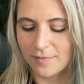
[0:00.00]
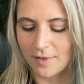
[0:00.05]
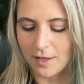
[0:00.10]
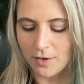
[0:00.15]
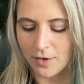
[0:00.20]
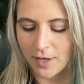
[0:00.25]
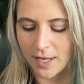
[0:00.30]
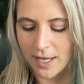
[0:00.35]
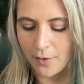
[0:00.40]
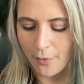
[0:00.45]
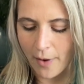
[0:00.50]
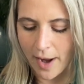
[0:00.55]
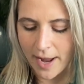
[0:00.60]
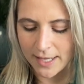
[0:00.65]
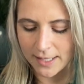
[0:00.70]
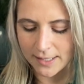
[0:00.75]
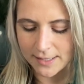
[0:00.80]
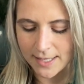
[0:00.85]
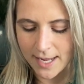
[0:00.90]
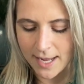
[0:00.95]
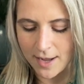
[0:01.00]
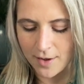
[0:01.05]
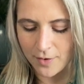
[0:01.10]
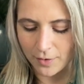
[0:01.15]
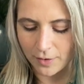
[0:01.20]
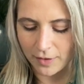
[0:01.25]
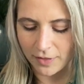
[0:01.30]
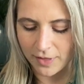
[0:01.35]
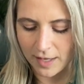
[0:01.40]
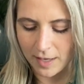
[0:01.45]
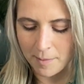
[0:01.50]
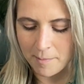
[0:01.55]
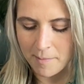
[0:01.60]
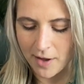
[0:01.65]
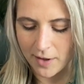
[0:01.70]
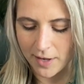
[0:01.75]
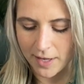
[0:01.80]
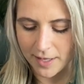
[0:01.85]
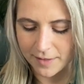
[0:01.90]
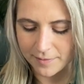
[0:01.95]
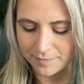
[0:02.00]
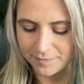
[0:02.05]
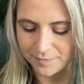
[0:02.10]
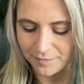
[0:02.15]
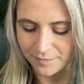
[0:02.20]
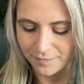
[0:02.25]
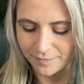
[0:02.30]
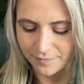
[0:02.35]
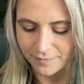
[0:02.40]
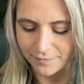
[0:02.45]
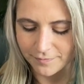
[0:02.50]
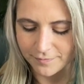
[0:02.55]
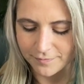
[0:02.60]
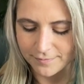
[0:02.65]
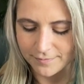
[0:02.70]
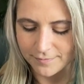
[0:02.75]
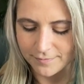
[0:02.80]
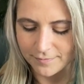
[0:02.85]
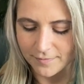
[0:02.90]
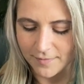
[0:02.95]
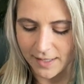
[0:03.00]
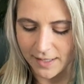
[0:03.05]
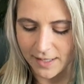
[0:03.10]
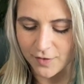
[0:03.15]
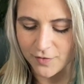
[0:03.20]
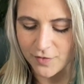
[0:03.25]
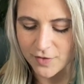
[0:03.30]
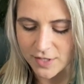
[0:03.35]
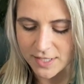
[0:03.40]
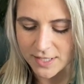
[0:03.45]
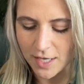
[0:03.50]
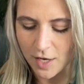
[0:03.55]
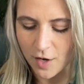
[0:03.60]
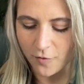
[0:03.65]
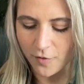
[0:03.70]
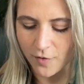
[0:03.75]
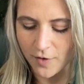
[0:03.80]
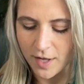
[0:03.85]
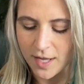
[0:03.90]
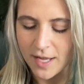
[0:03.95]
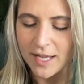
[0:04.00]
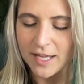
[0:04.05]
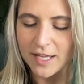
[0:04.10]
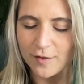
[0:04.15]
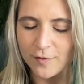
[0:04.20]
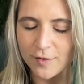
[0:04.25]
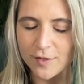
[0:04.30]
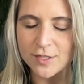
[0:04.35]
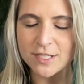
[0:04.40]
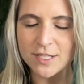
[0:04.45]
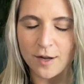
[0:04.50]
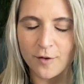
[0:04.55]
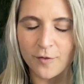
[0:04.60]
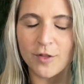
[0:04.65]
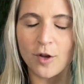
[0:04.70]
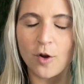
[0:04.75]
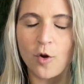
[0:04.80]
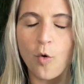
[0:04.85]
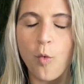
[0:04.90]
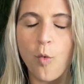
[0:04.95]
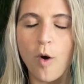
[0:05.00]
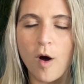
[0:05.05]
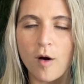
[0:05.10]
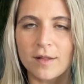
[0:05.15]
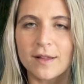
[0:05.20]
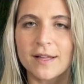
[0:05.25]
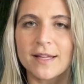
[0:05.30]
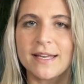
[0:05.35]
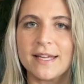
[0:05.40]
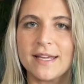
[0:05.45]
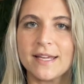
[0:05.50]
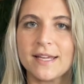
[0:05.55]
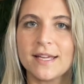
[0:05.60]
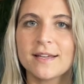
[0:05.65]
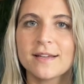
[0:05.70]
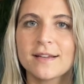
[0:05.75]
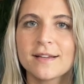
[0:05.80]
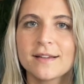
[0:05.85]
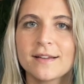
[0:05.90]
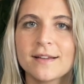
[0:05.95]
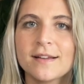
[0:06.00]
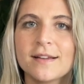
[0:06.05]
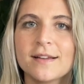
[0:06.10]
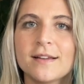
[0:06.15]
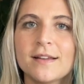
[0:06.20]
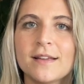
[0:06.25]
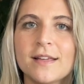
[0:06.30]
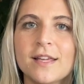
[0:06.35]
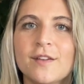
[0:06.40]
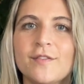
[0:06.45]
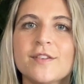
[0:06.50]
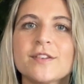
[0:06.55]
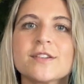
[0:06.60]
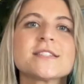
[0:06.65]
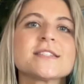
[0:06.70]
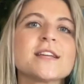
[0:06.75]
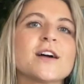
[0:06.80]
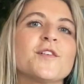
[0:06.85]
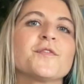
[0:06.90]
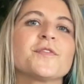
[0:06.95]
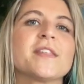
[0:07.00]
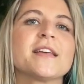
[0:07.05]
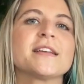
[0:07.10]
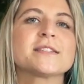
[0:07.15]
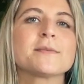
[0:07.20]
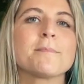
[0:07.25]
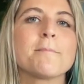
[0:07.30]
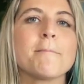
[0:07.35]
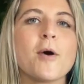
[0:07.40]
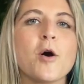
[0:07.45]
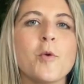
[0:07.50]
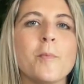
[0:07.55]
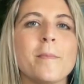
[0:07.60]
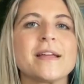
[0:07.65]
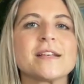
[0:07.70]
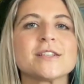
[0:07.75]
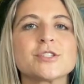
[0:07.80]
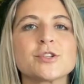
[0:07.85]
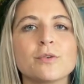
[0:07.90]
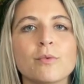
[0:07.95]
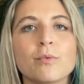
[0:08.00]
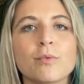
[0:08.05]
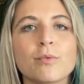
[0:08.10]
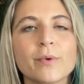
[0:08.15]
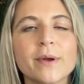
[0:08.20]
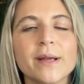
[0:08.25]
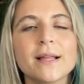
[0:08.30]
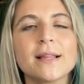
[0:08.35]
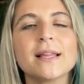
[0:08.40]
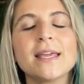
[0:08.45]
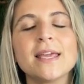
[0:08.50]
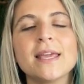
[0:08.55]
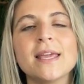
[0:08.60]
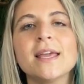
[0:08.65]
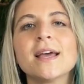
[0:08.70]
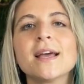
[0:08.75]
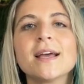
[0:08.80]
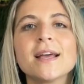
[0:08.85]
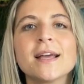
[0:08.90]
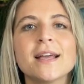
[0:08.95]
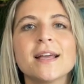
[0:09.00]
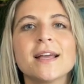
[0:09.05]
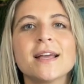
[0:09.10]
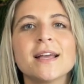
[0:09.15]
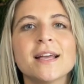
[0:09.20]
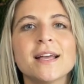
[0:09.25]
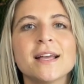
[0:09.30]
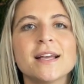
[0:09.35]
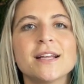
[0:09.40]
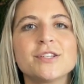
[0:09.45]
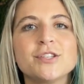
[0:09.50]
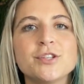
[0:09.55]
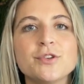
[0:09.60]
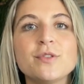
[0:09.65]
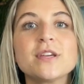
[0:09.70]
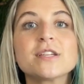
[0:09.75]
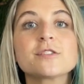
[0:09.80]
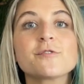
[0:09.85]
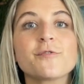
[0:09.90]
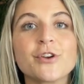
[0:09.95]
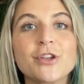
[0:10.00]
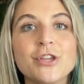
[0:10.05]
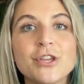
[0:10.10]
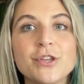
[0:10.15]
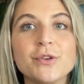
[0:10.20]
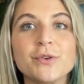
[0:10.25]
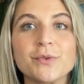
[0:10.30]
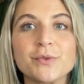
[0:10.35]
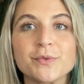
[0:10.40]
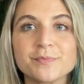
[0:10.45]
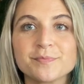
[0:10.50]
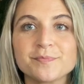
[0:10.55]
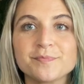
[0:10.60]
Okay, write it down or think about it. And give yourself the quality. Give yourself this moment to really do this for you.